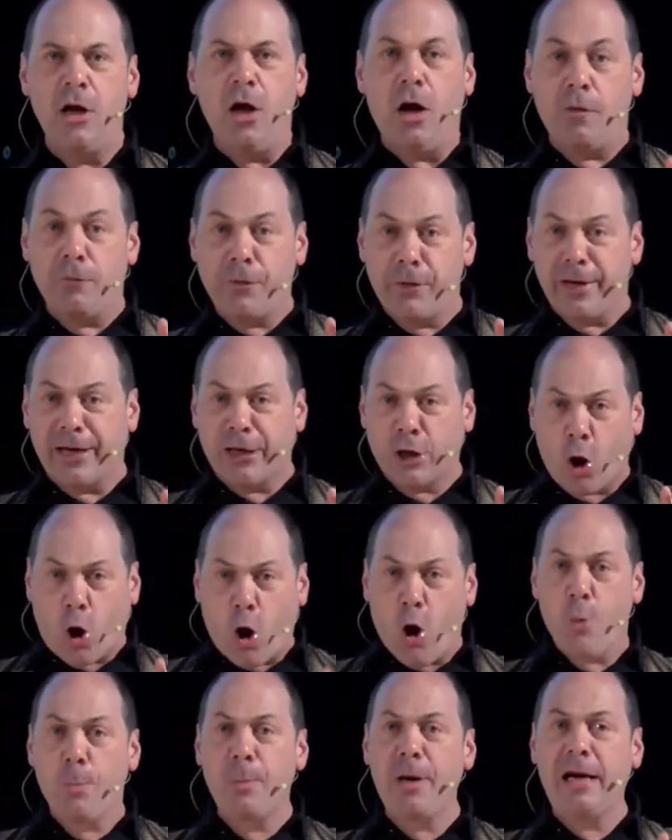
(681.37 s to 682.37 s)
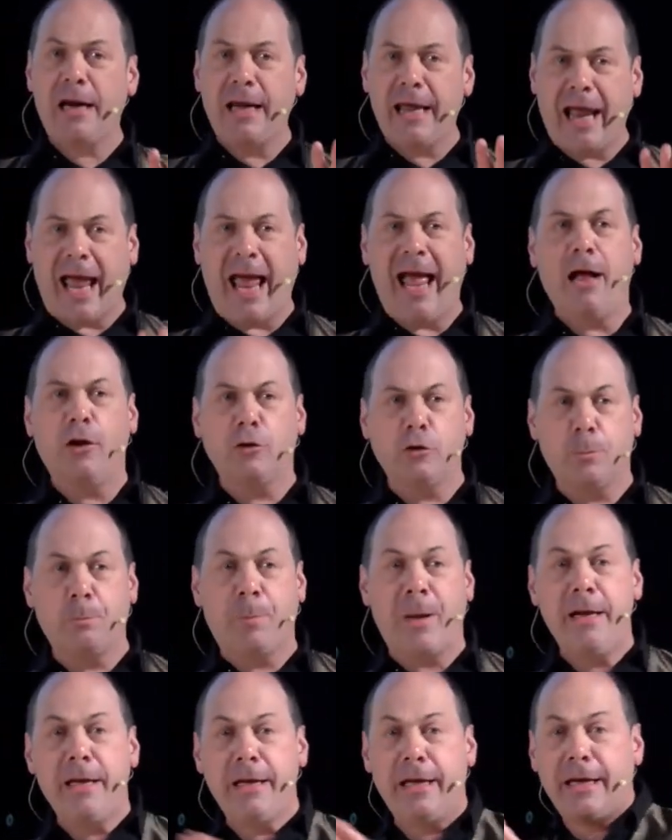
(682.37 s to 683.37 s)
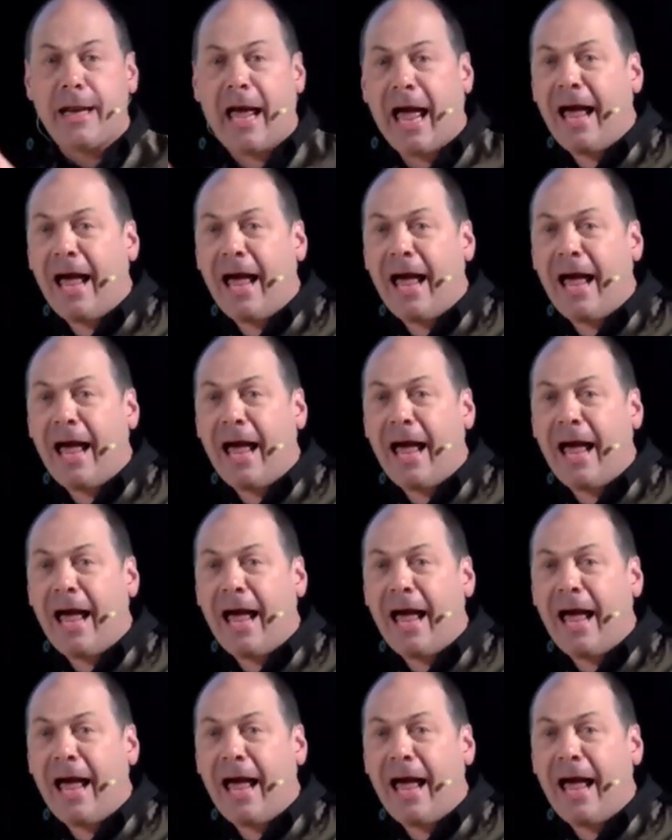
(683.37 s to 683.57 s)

a very commonly held opinion